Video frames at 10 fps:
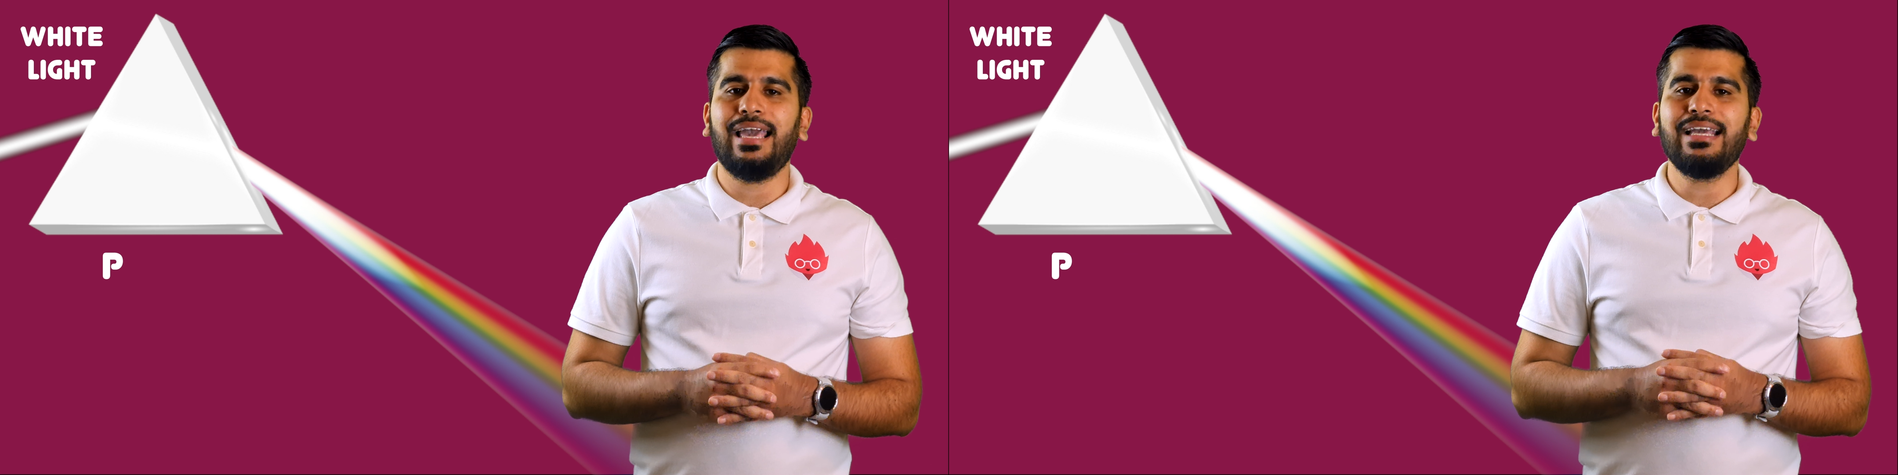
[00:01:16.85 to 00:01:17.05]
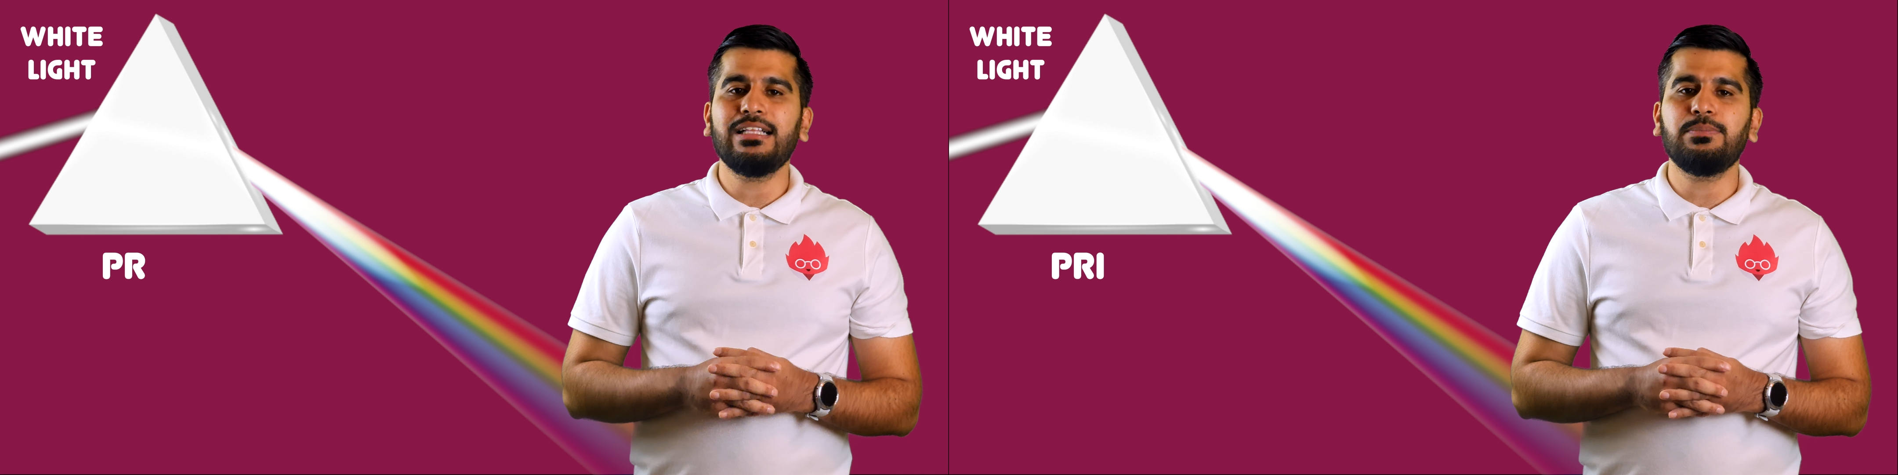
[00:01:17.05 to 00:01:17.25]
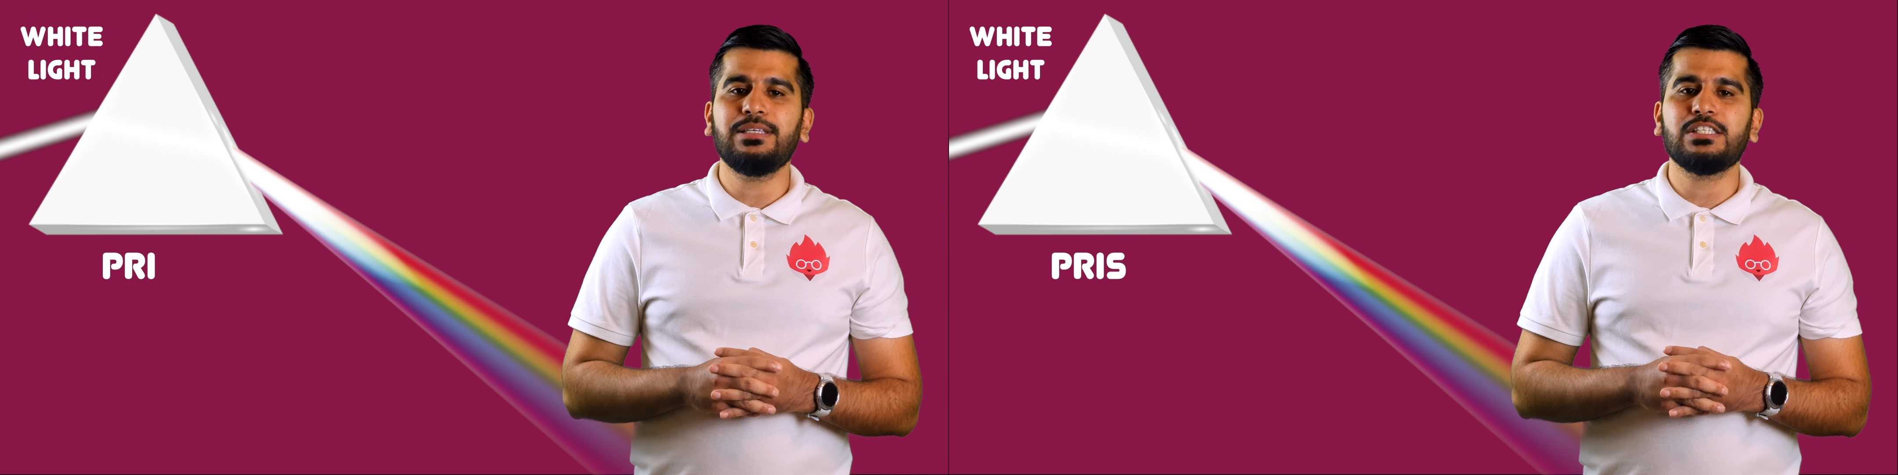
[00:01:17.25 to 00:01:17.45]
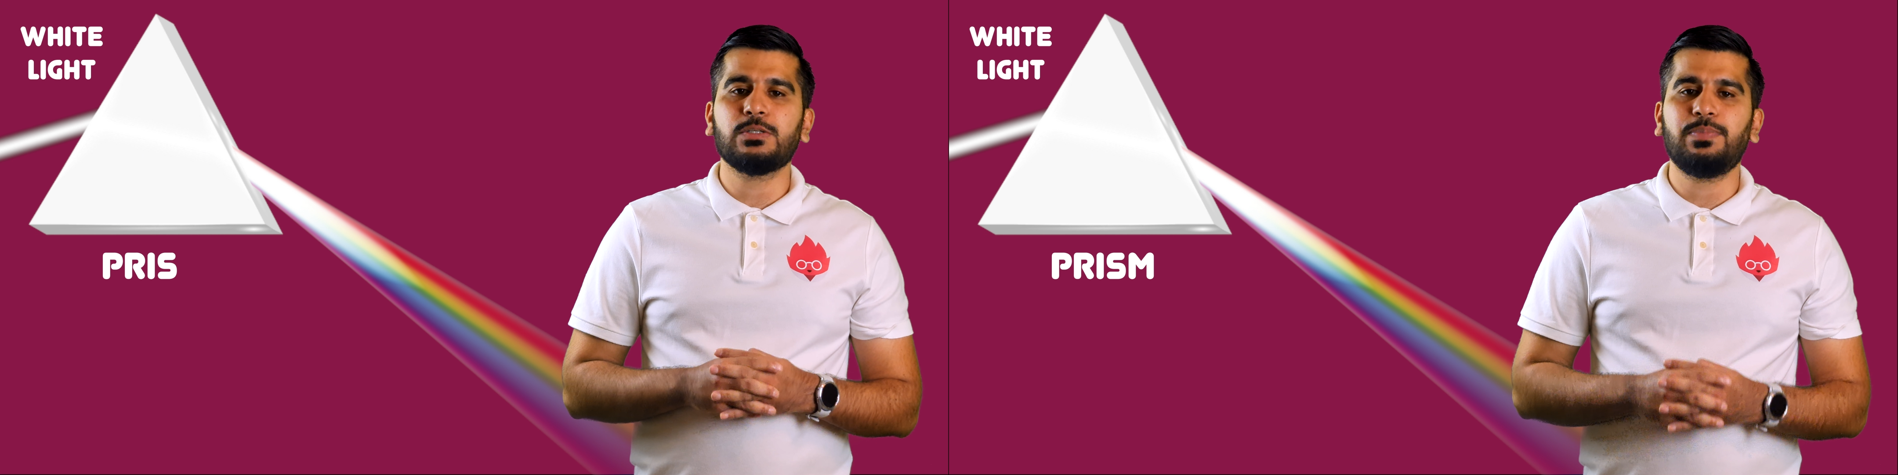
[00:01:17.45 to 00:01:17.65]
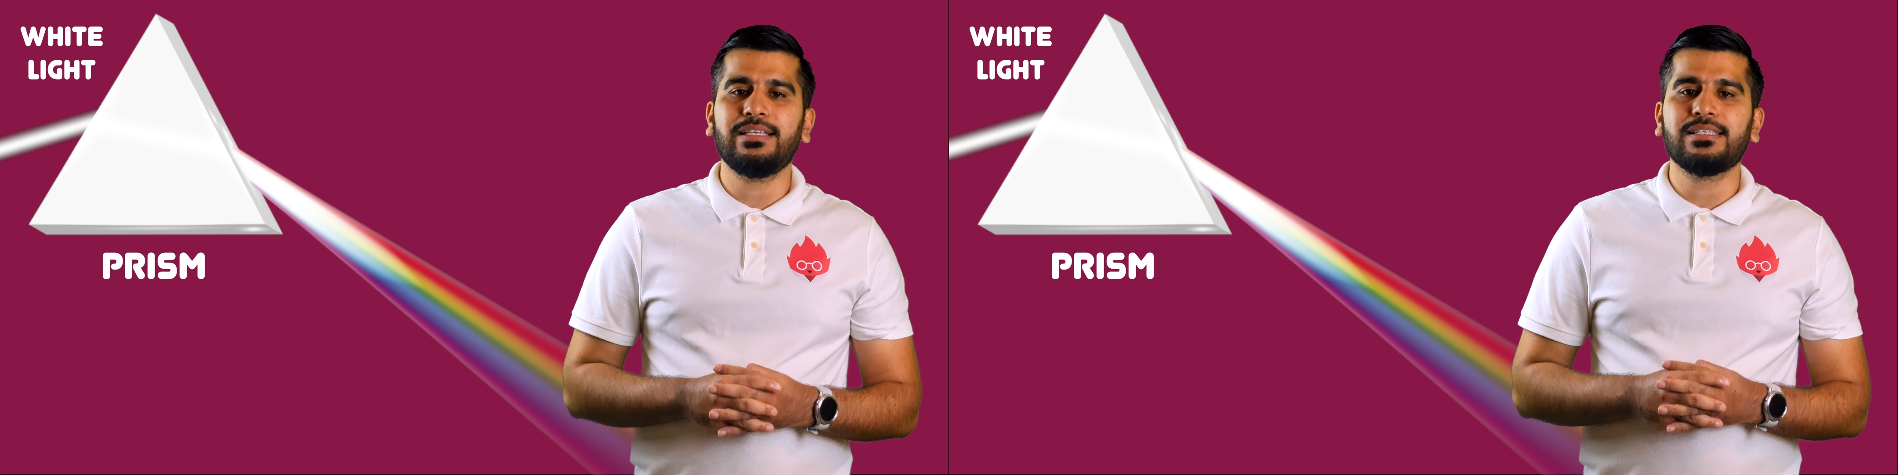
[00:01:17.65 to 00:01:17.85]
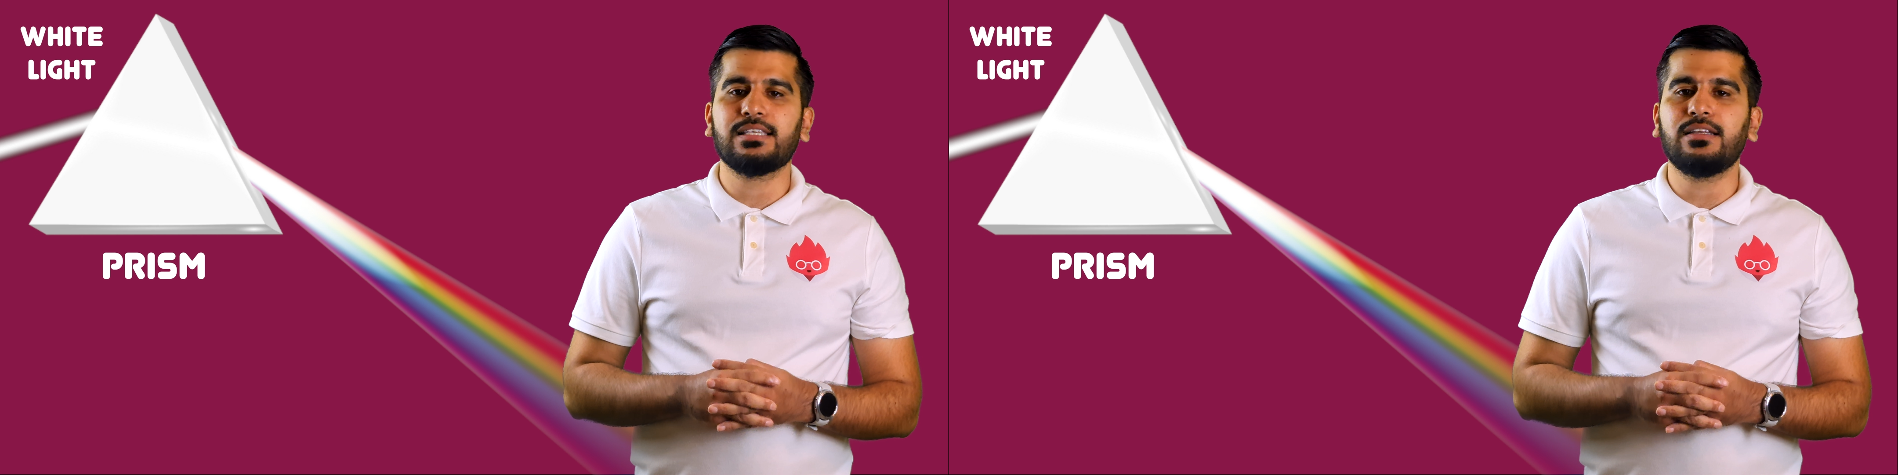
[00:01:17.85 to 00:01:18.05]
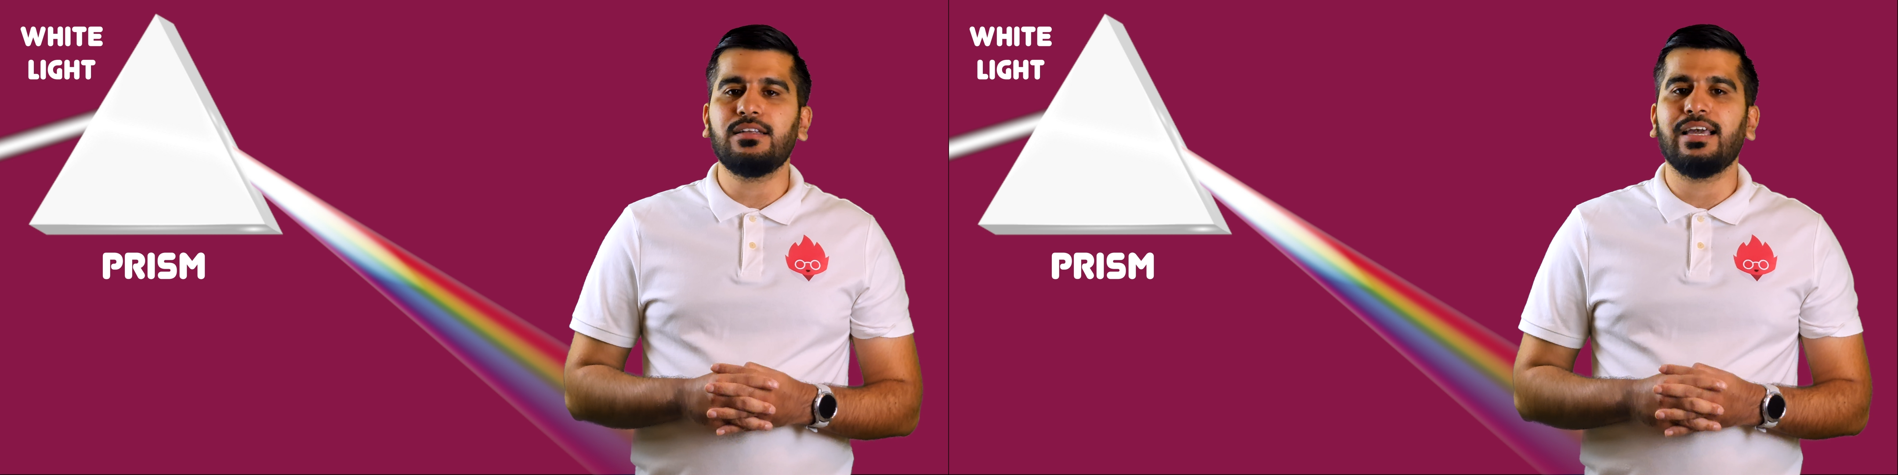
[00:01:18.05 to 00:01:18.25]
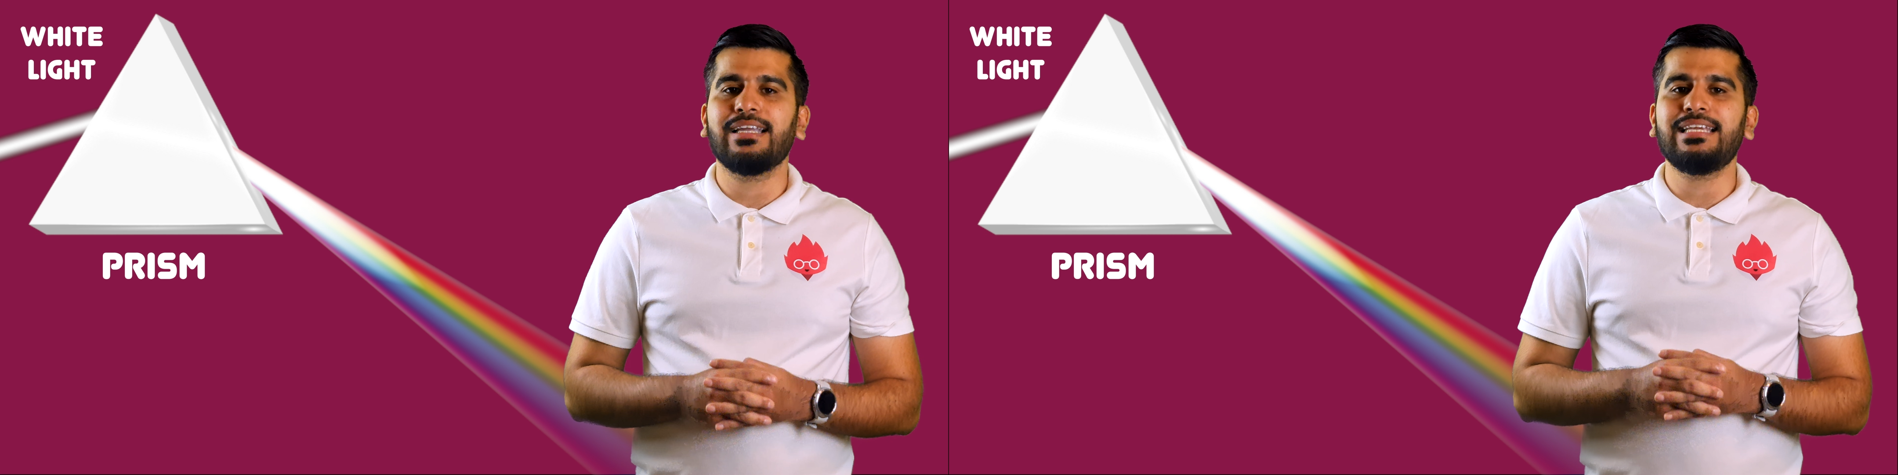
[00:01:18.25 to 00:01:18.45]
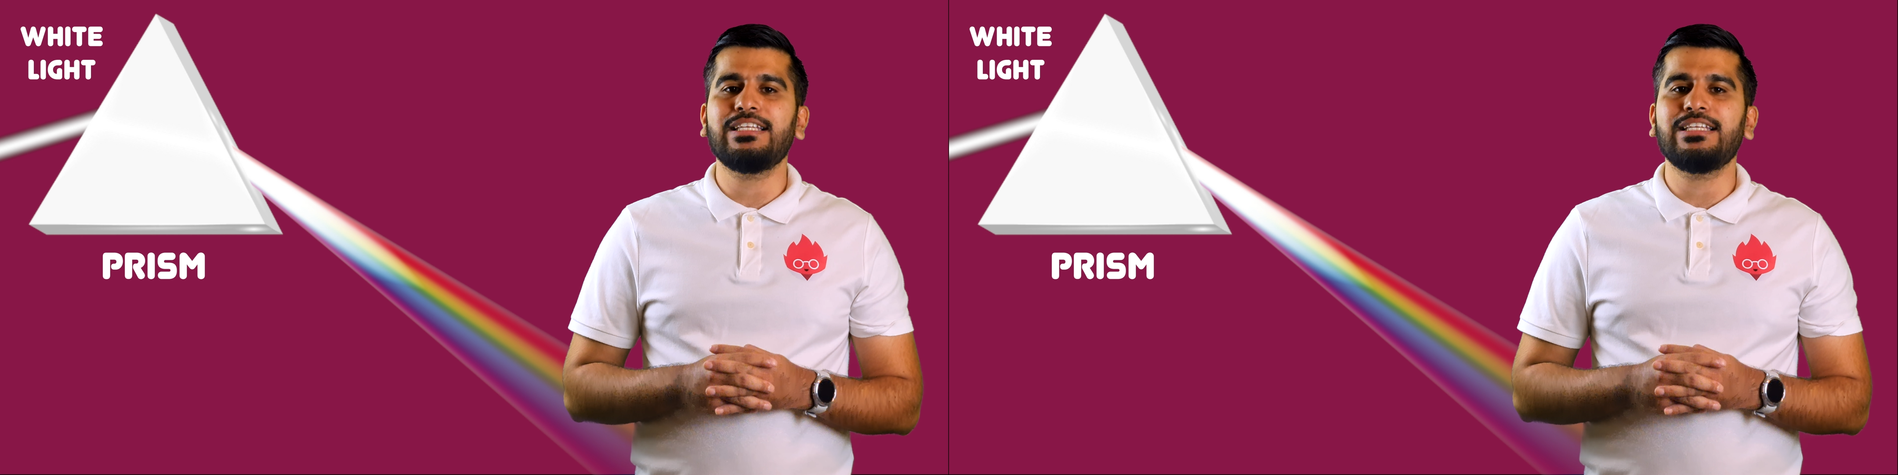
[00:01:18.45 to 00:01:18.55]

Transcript: Engelmann split sunlight